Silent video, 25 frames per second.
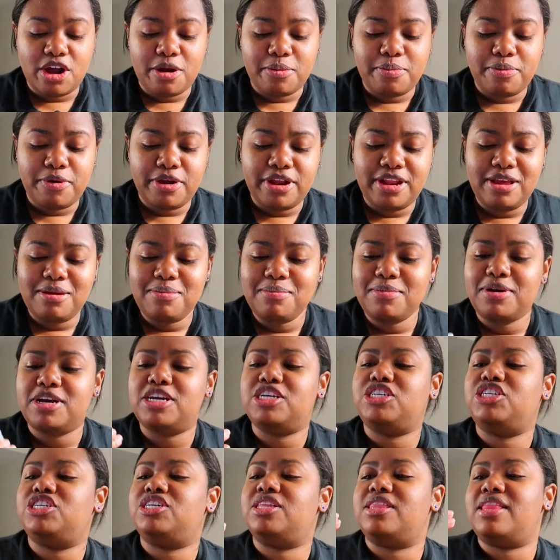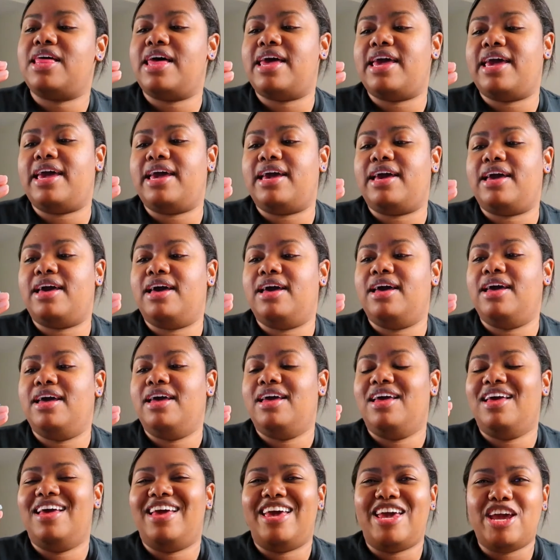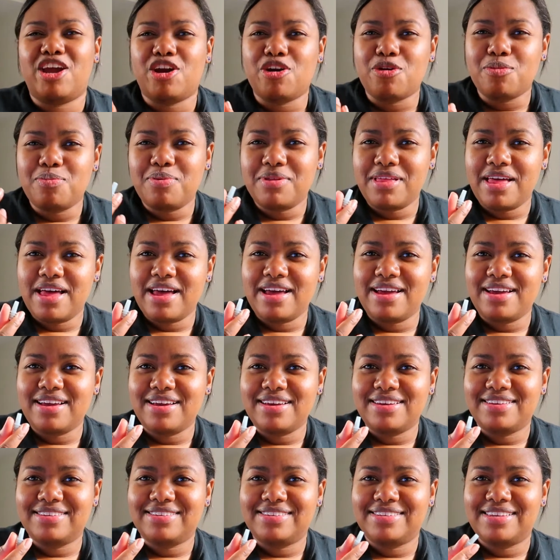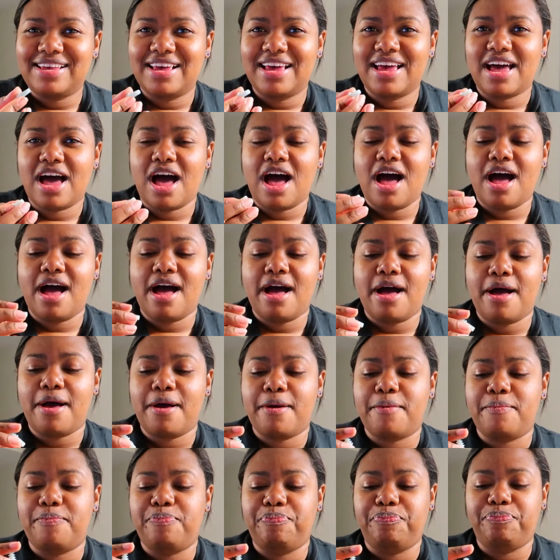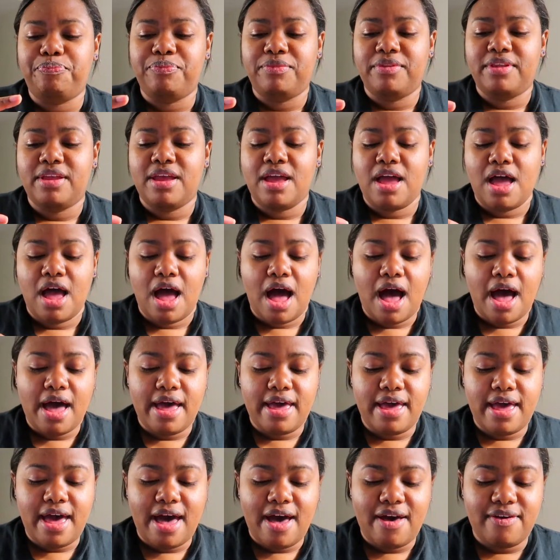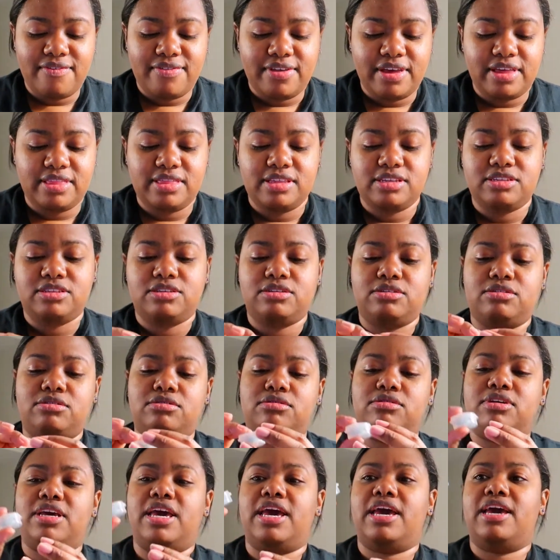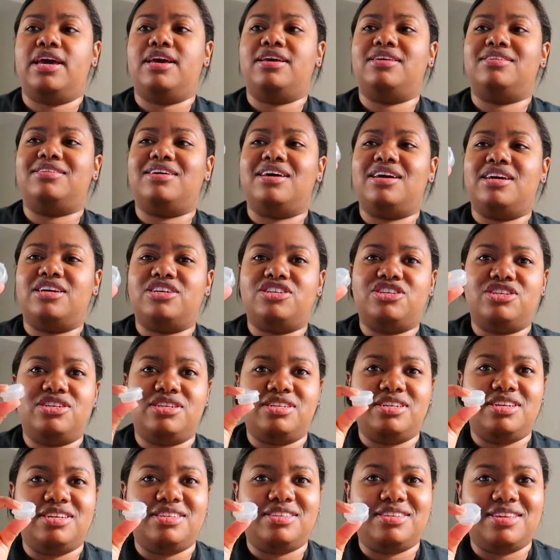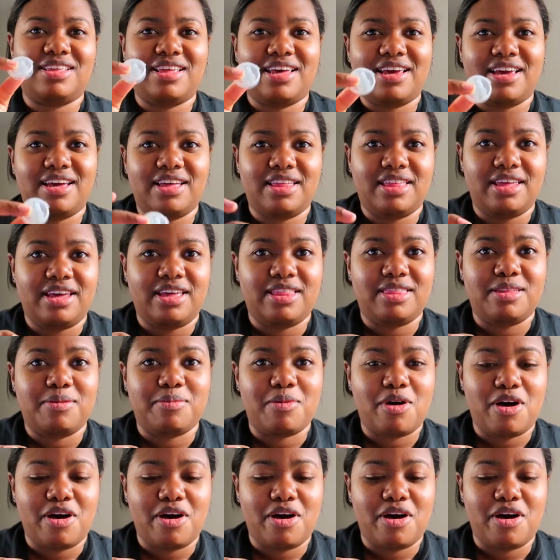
are pretty much like earplugs. Um, I have like this little case. I actually need to like clean them